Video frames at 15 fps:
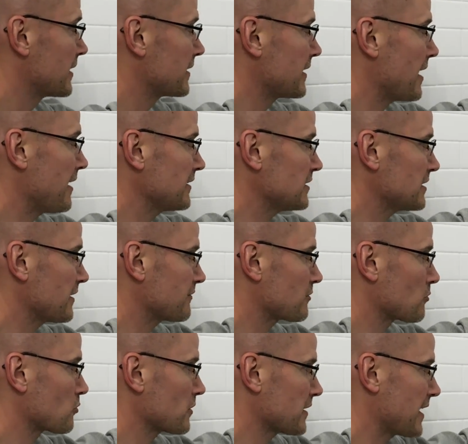Now I just have to
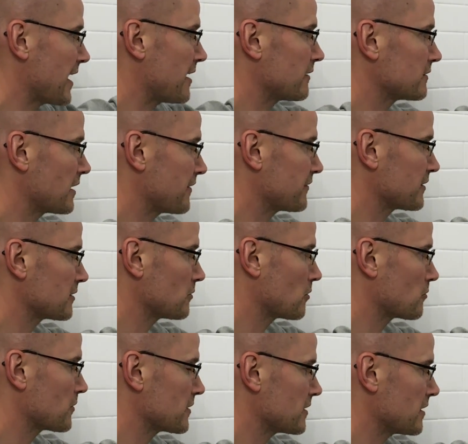work out definitely one
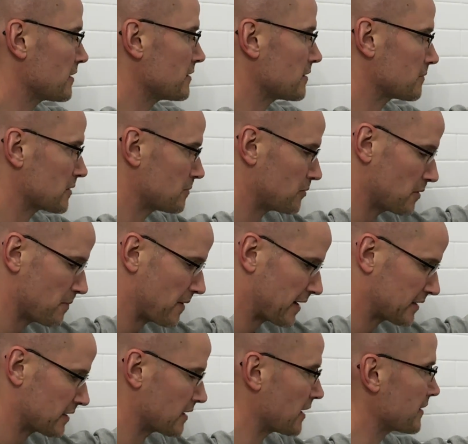way or the other. I'm going to put it
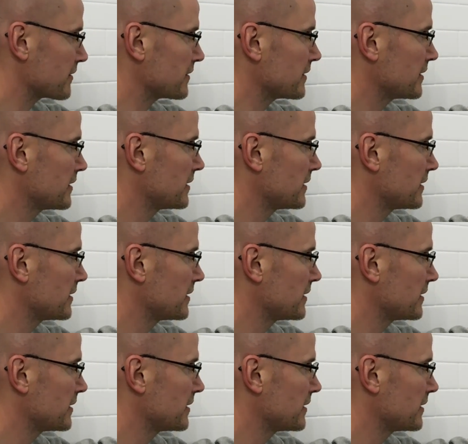back together.